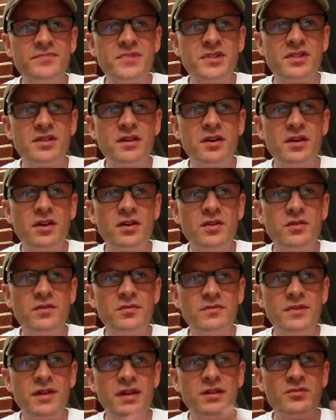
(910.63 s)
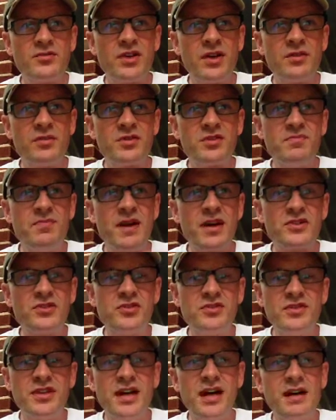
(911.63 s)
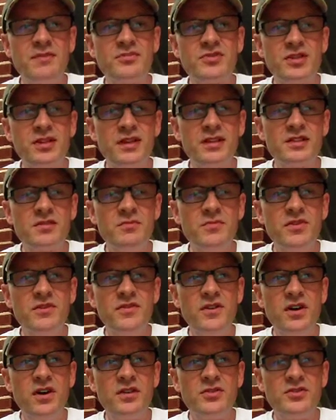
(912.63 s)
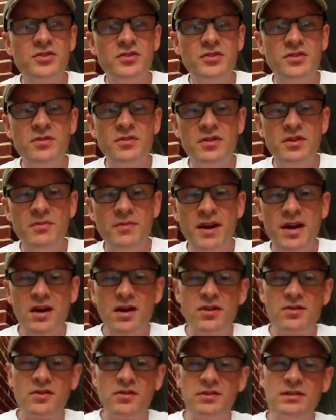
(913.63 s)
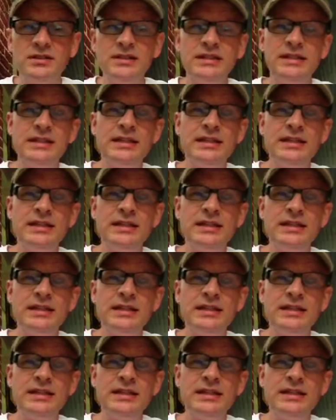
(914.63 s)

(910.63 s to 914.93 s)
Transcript: so trying to respect your time, so let's move on to the numerical,